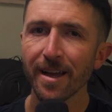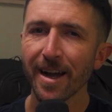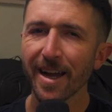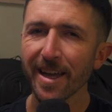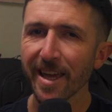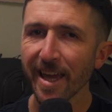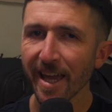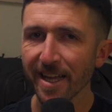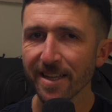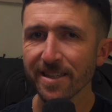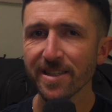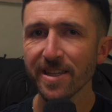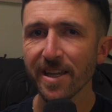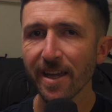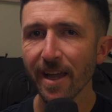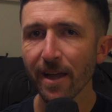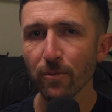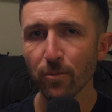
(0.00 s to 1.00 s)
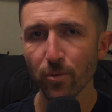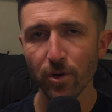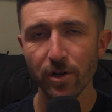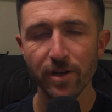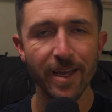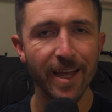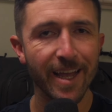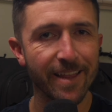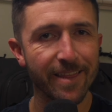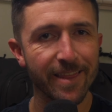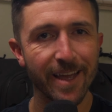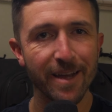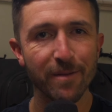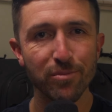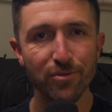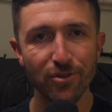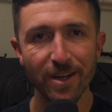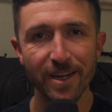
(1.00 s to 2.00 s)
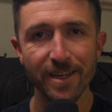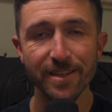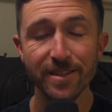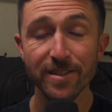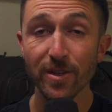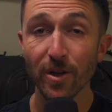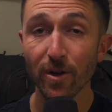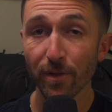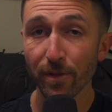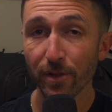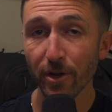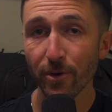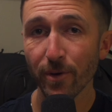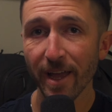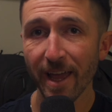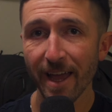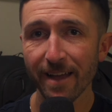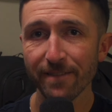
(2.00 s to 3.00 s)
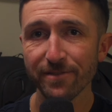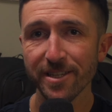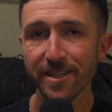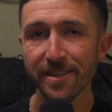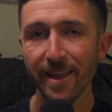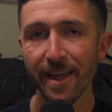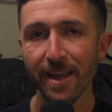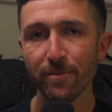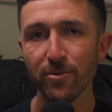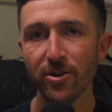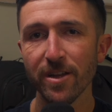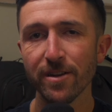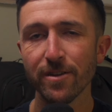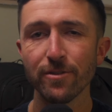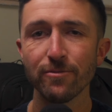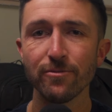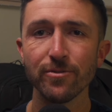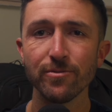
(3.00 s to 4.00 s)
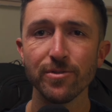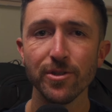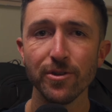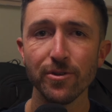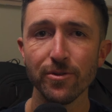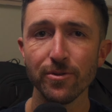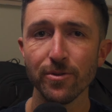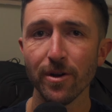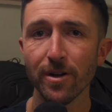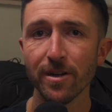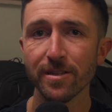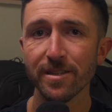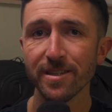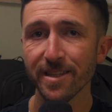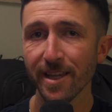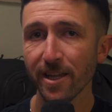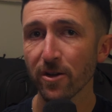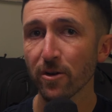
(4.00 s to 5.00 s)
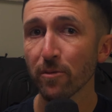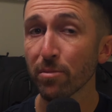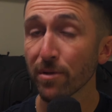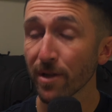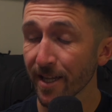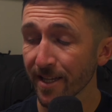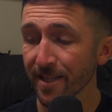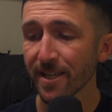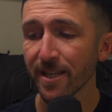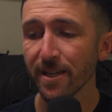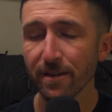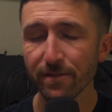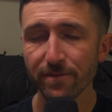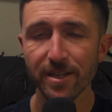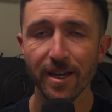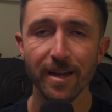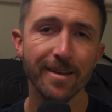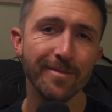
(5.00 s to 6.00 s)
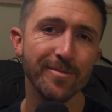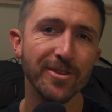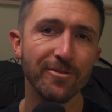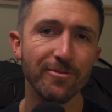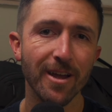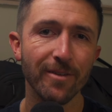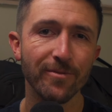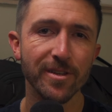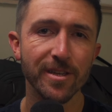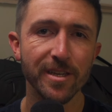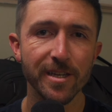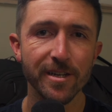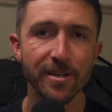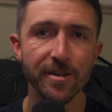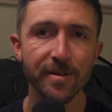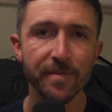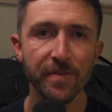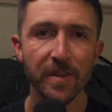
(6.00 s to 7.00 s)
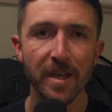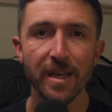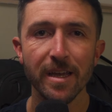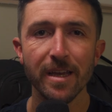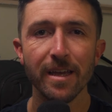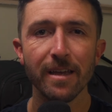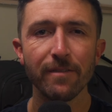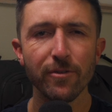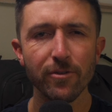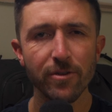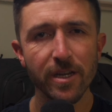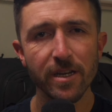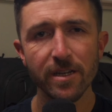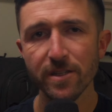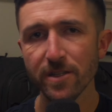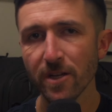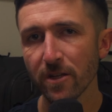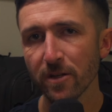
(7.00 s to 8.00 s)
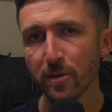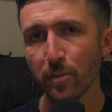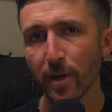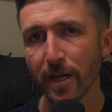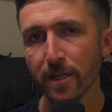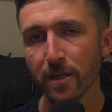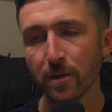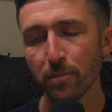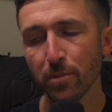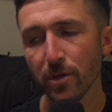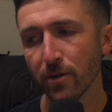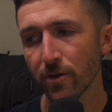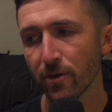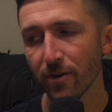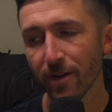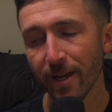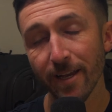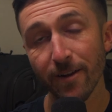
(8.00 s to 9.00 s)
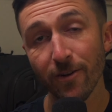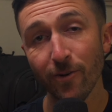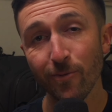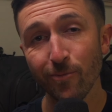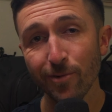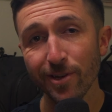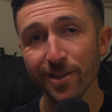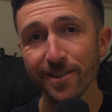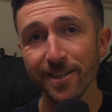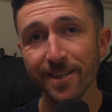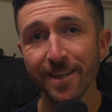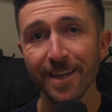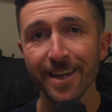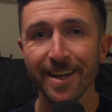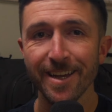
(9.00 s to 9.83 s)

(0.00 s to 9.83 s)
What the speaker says: I can't say I would at that price, although I have seen the Hammerhead Karoo 2 on sale plenty of times around the year. If you need a solid bike computer and are willing